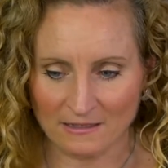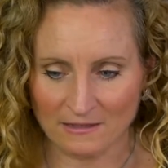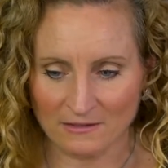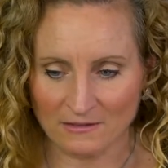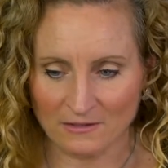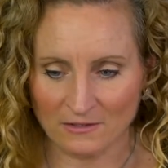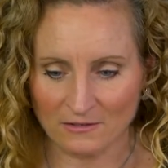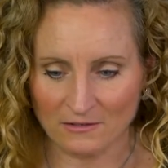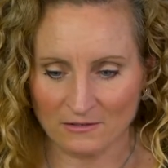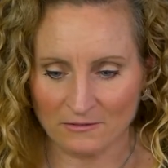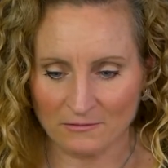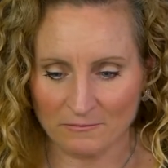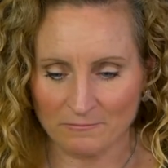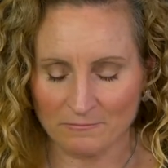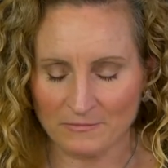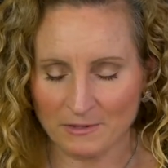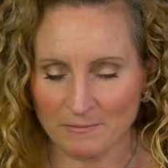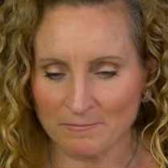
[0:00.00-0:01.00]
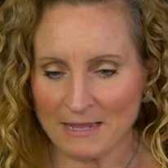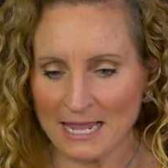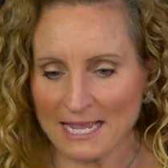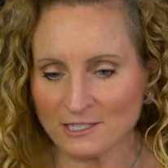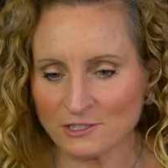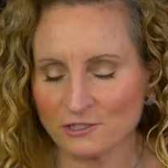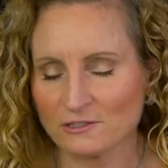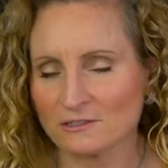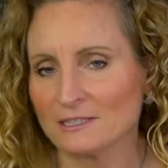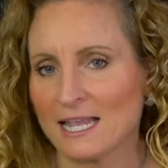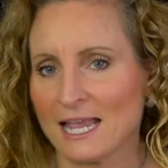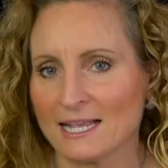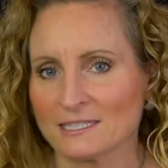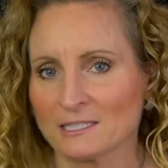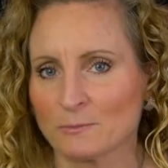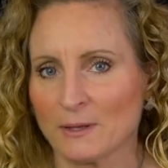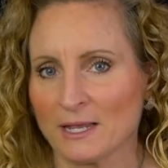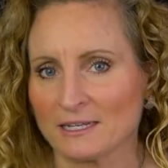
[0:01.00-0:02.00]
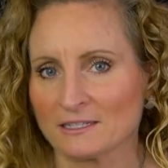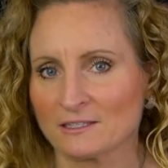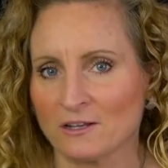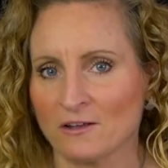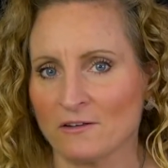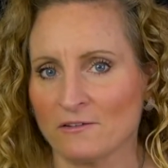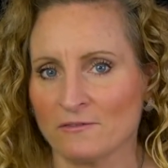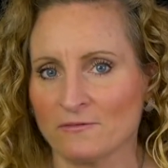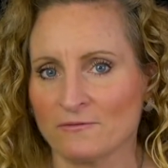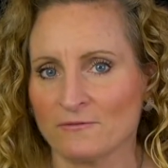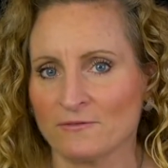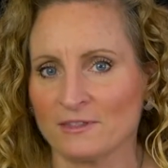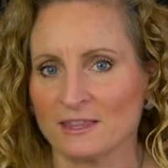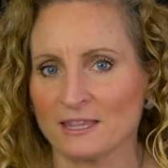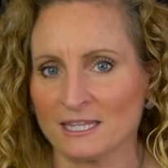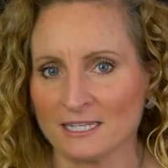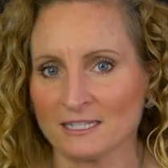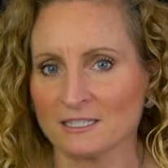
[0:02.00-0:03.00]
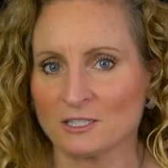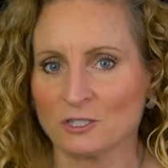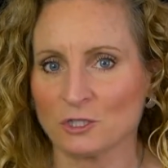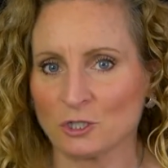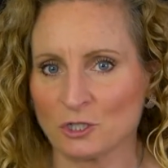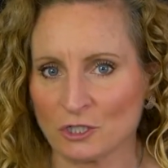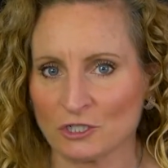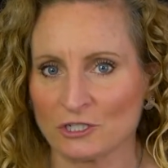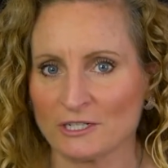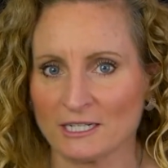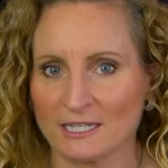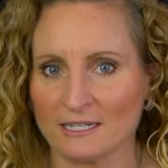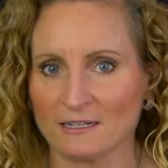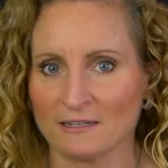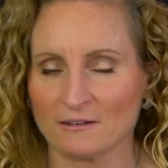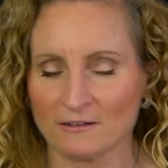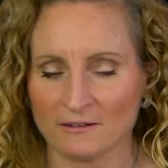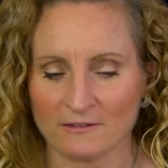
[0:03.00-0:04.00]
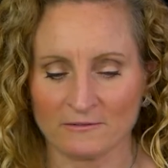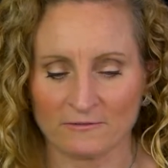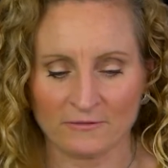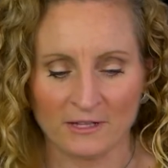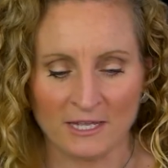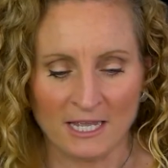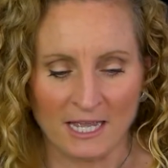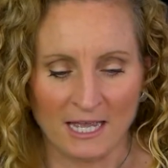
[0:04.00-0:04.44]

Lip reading: the magical aspects of this journey of